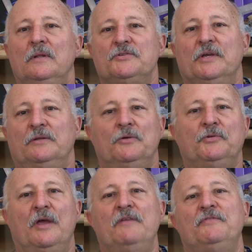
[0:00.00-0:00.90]
It's like
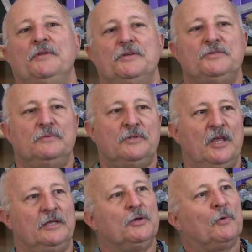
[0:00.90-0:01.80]
no time for this.
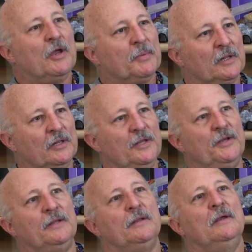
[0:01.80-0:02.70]
Take it, grab it,
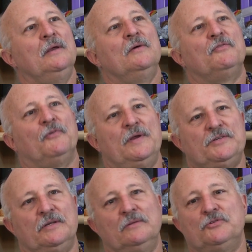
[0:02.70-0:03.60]
clean it,
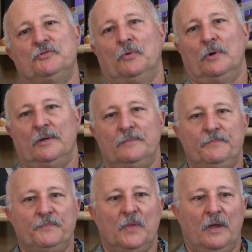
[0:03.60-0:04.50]
freeze it, store
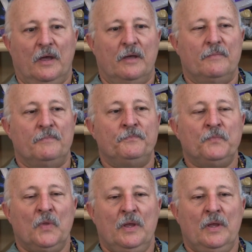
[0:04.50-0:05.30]
it. Um,